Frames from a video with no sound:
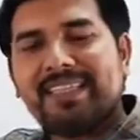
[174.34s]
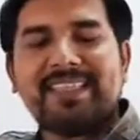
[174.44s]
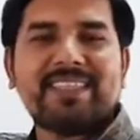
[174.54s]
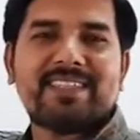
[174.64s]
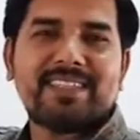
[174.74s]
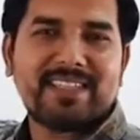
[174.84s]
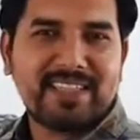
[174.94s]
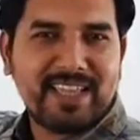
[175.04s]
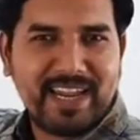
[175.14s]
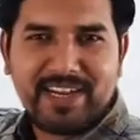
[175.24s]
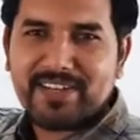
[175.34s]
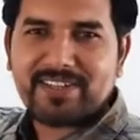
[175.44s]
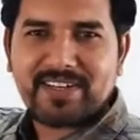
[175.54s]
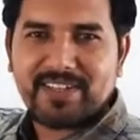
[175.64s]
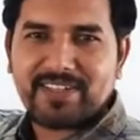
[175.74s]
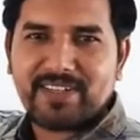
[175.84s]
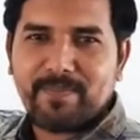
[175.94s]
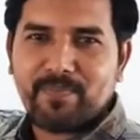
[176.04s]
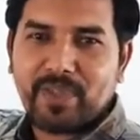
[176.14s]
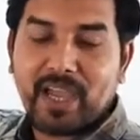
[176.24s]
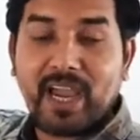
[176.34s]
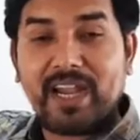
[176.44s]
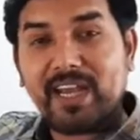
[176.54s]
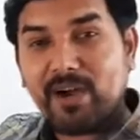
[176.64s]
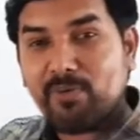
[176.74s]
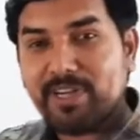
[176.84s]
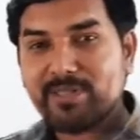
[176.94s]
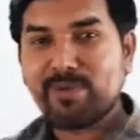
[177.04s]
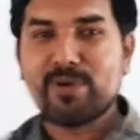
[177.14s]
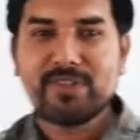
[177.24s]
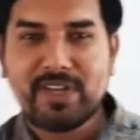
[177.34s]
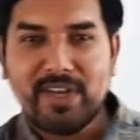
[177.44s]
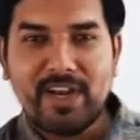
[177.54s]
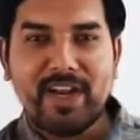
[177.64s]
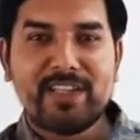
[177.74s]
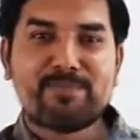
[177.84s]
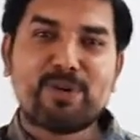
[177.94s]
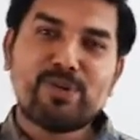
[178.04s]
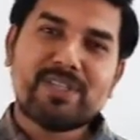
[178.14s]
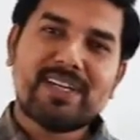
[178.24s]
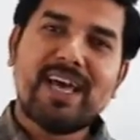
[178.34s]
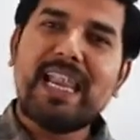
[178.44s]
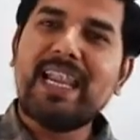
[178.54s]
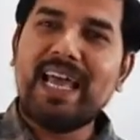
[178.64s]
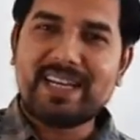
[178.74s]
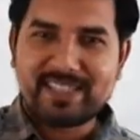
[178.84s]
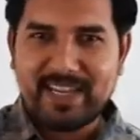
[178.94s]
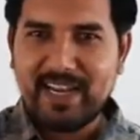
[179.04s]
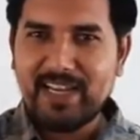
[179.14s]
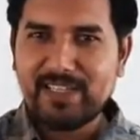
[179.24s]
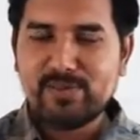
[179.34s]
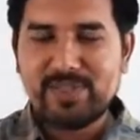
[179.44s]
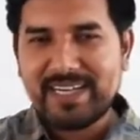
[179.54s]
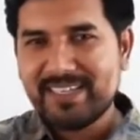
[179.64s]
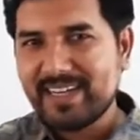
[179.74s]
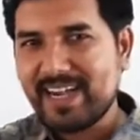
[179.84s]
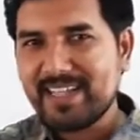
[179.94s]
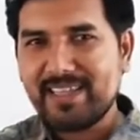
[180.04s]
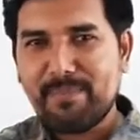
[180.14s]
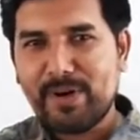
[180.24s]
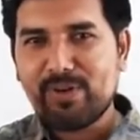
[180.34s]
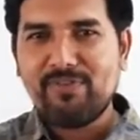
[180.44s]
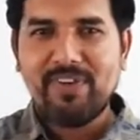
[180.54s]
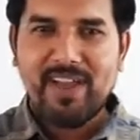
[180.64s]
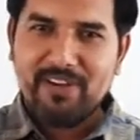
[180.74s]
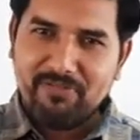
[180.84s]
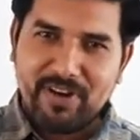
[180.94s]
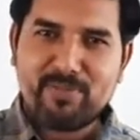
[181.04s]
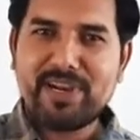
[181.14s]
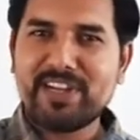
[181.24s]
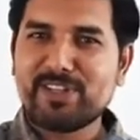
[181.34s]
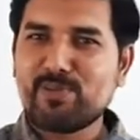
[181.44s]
This is in the industries, and how it is produced? It is produced in large scale. So that is regarding the part of fermentation